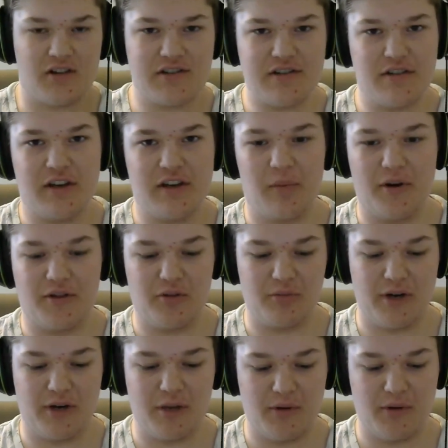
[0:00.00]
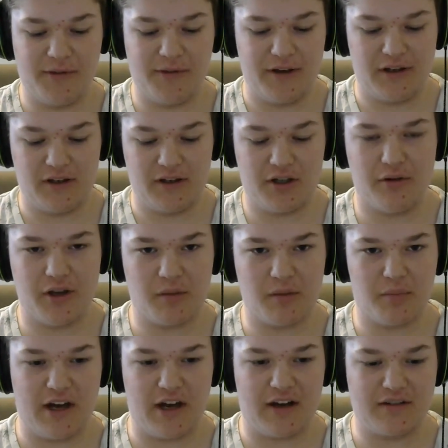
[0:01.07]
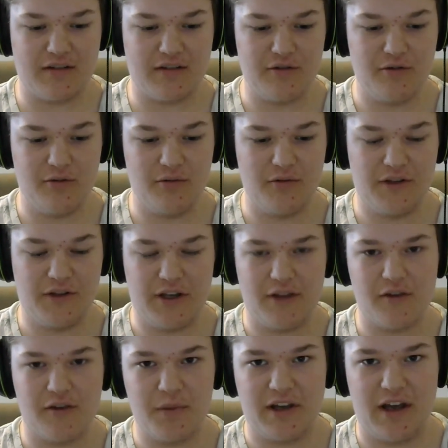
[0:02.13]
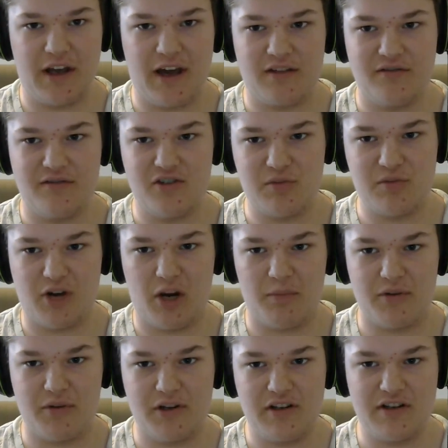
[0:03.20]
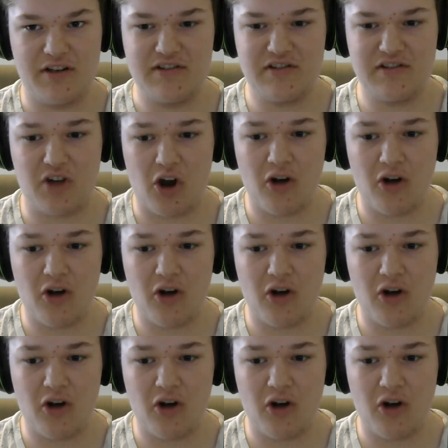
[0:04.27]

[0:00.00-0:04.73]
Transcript: here's the thing about the Red Bull thing, going back to the other big Activision property, because